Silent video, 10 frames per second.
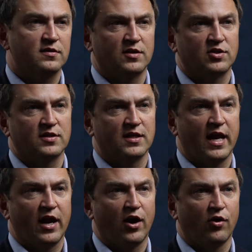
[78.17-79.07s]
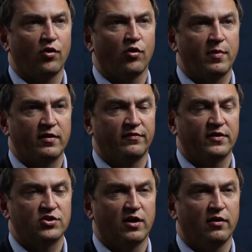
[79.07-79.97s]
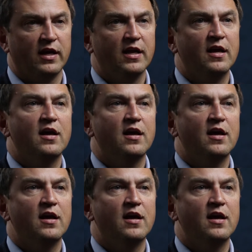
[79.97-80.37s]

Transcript: such as an heir or beneficiary,